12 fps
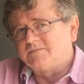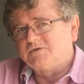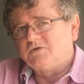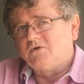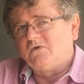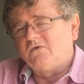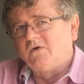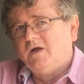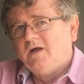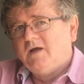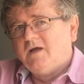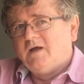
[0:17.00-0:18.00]
So
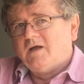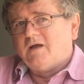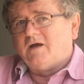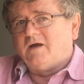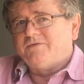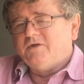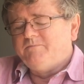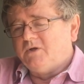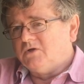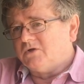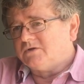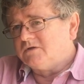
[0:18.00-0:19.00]
I think
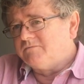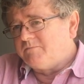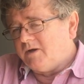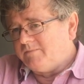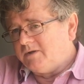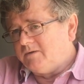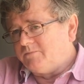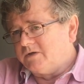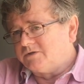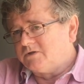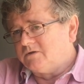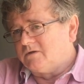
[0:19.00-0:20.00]
because of public
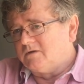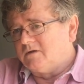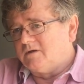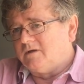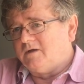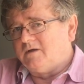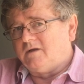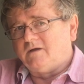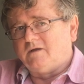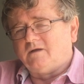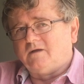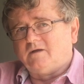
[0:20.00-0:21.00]
pressure,
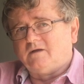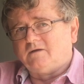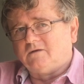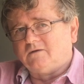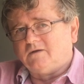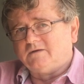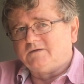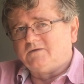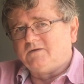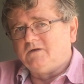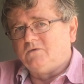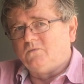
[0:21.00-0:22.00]
and I'd like
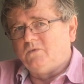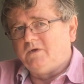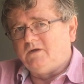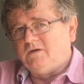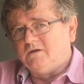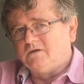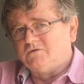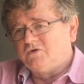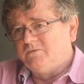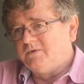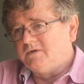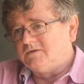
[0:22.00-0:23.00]
to think we
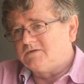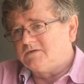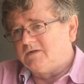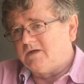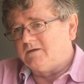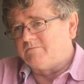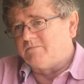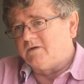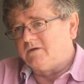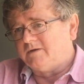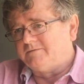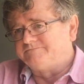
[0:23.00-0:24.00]
contributed to that
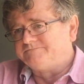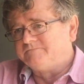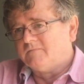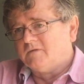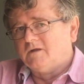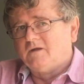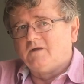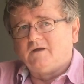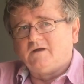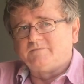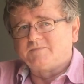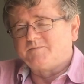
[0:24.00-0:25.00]
by
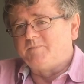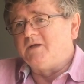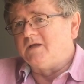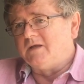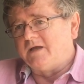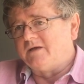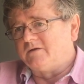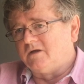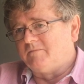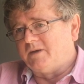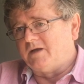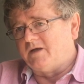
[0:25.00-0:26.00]
speaking out
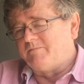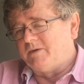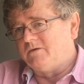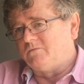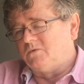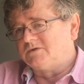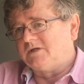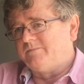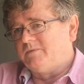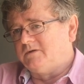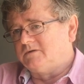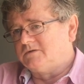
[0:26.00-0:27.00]
about what's
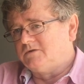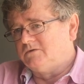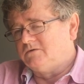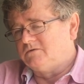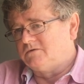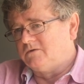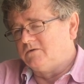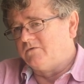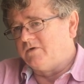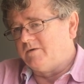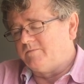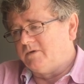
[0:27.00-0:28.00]
happening to the
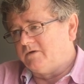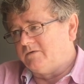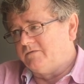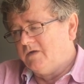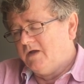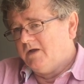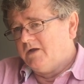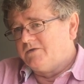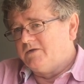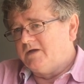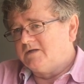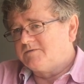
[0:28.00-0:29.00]
Great Barrier Reef,
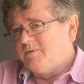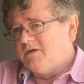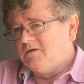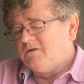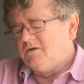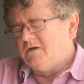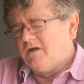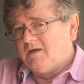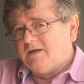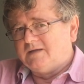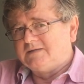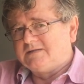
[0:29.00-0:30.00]
there has been
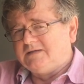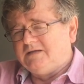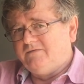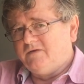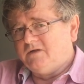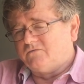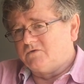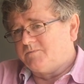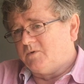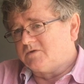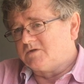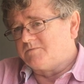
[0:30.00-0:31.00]
significant
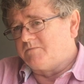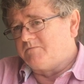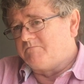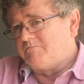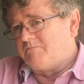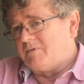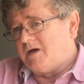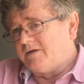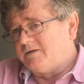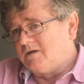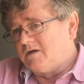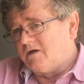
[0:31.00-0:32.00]
response
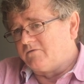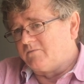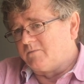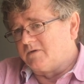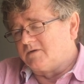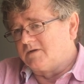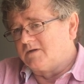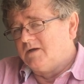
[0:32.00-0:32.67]
by the government.